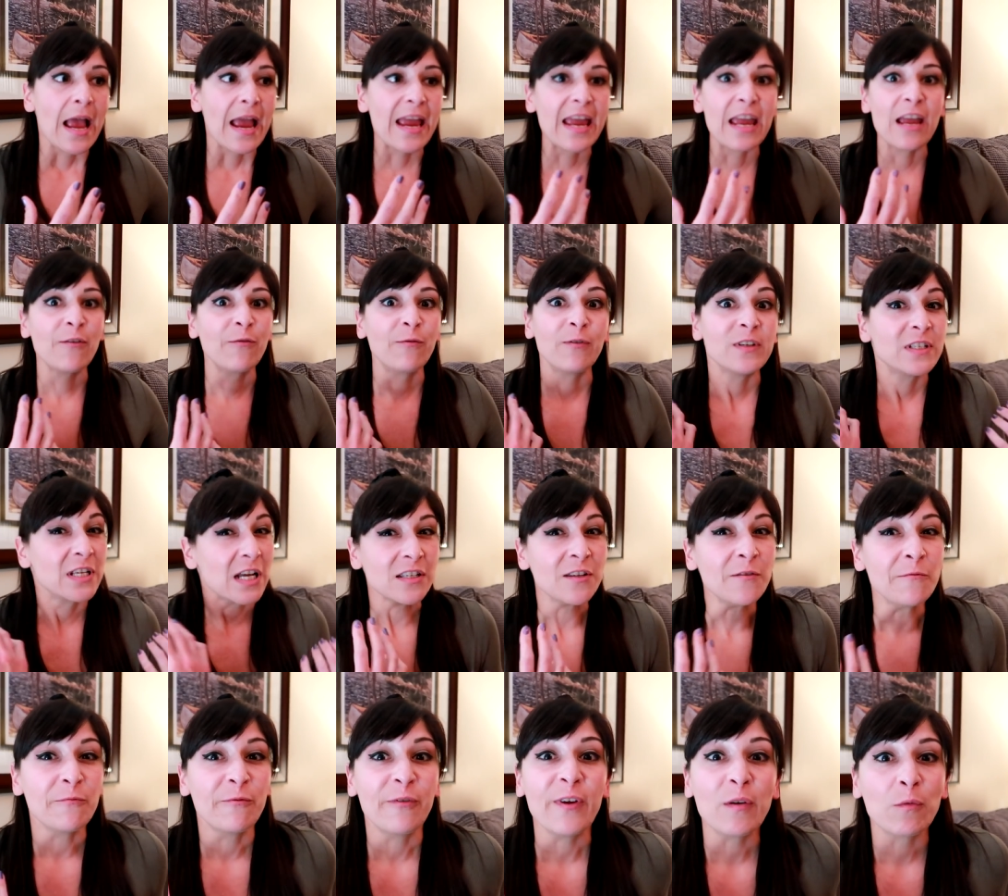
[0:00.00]
if it
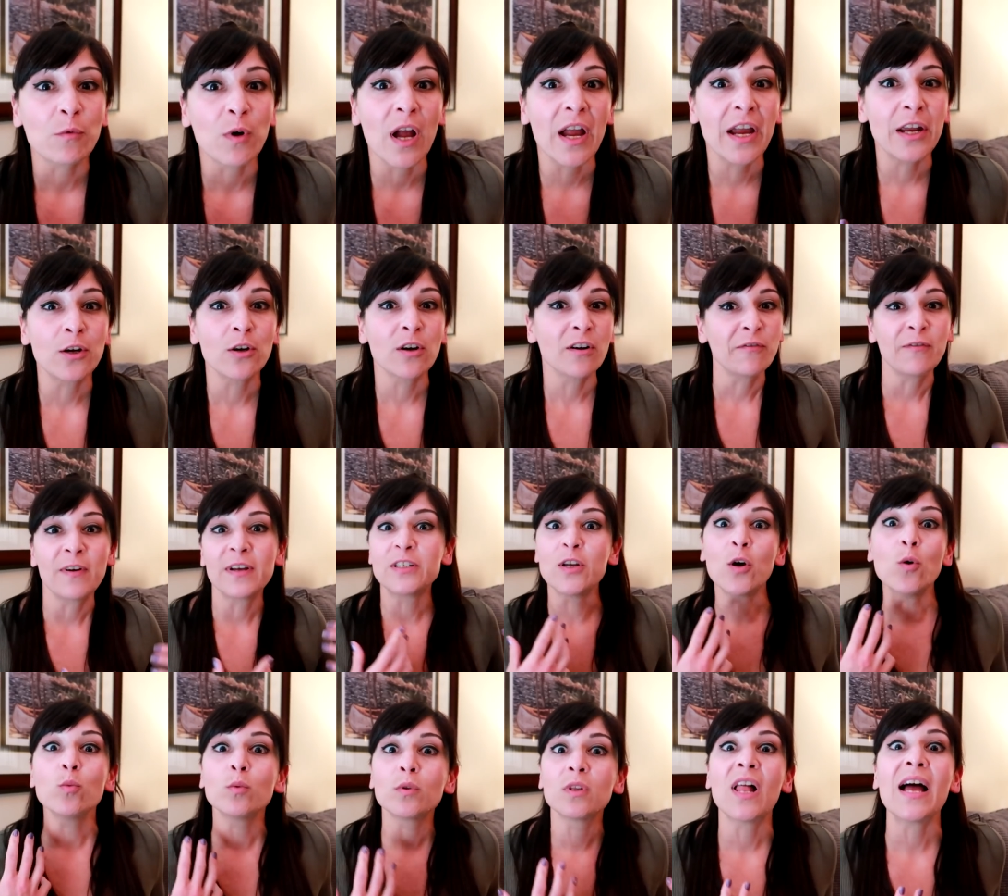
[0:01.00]
doesn't fit right or if I
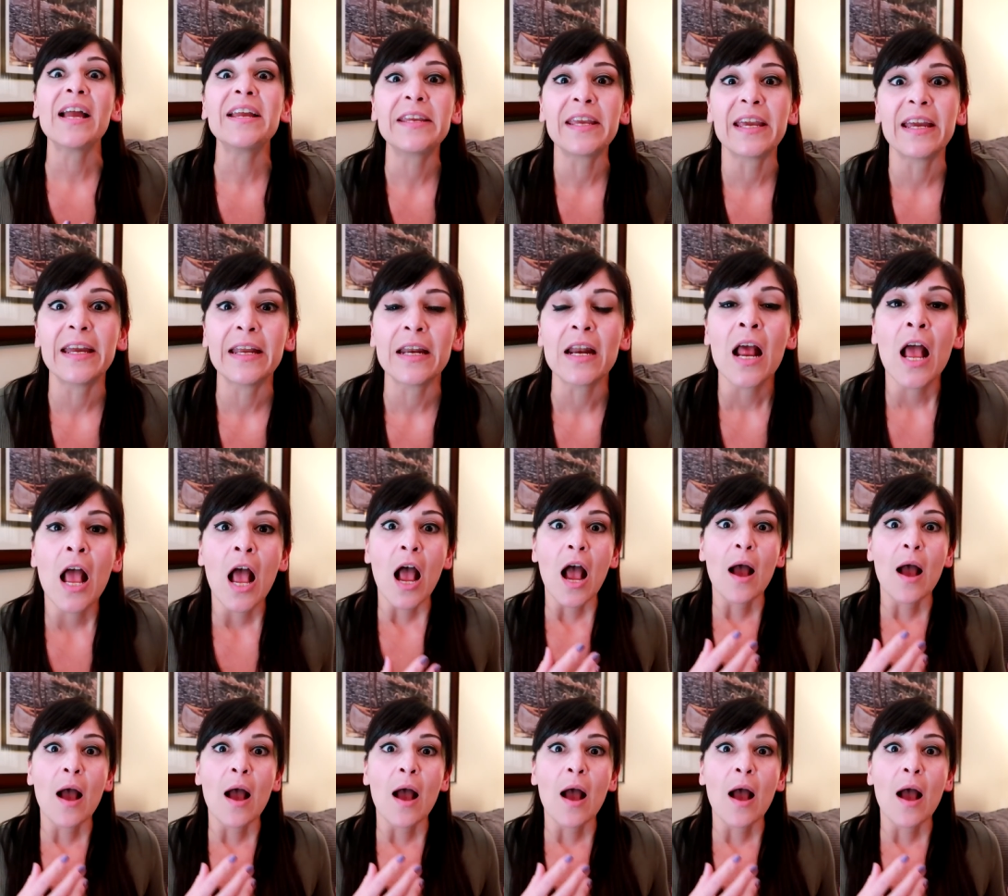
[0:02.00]
don't like it,